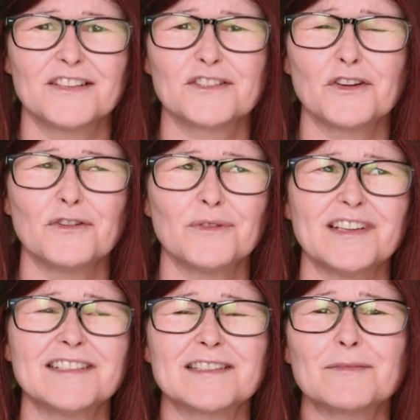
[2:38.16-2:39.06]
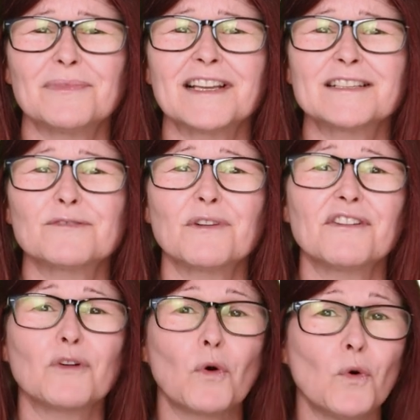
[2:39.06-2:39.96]
So it's the place
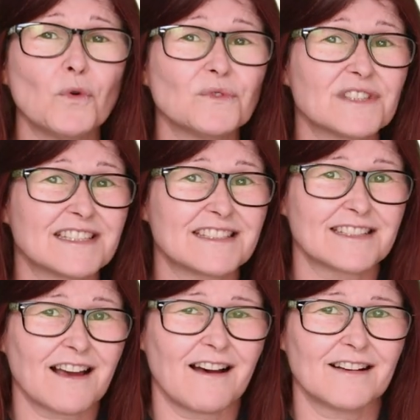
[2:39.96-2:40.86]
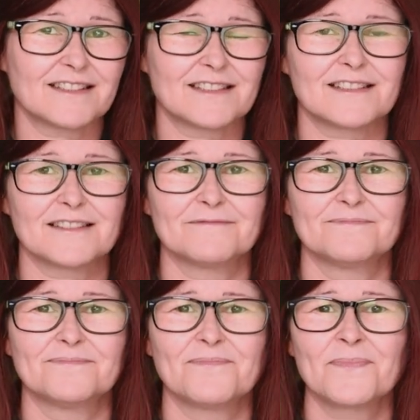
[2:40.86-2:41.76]
where it all starts.
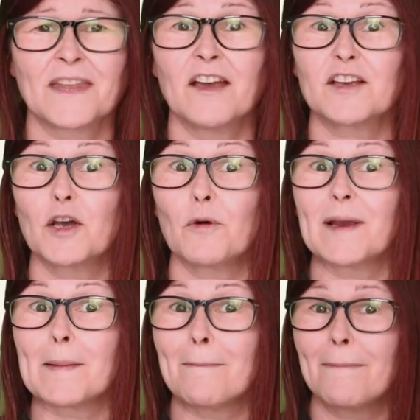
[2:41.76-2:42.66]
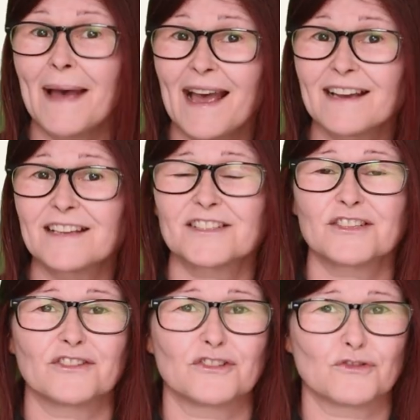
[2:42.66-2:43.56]
Going back
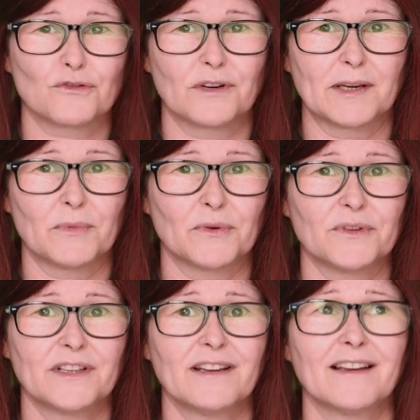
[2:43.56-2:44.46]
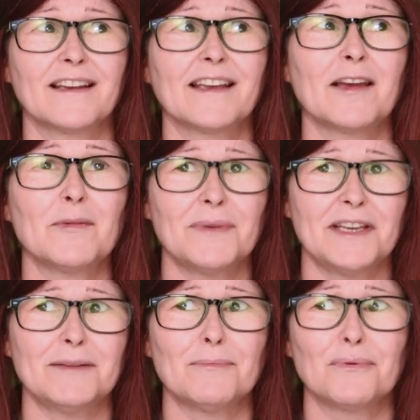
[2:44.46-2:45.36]
to the drawing board can
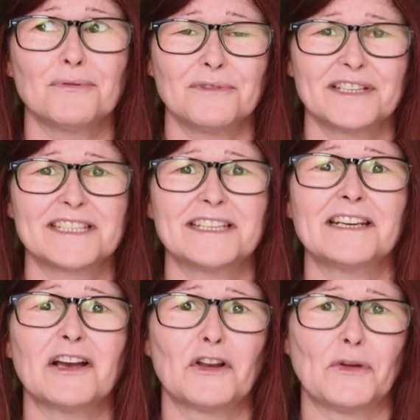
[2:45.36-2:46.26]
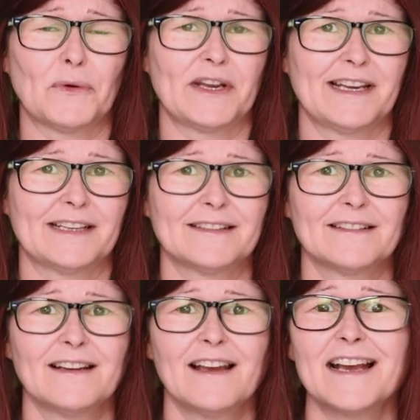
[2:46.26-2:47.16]
be pretty annoying,
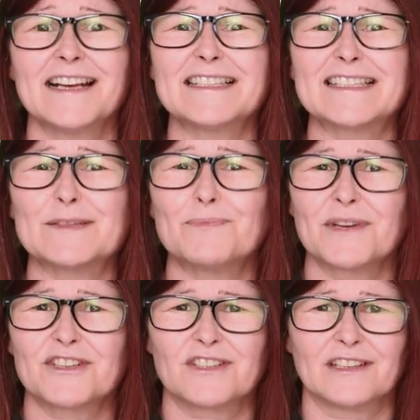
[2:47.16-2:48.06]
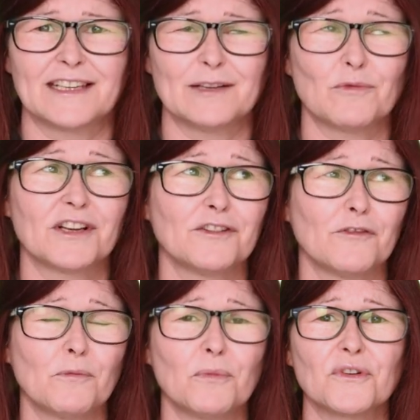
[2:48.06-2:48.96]
especially when
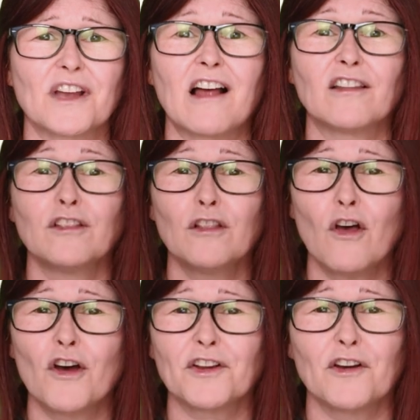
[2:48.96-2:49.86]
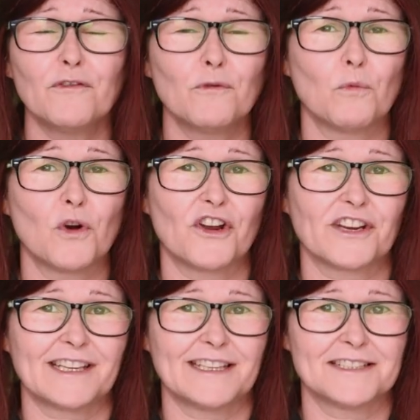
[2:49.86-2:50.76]
you've put a lot of
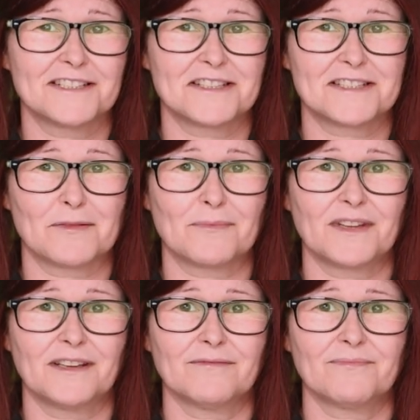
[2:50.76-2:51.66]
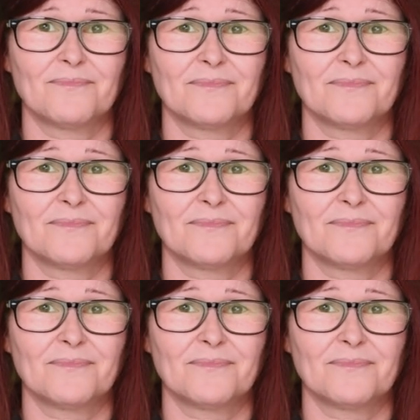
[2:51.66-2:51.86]
work into something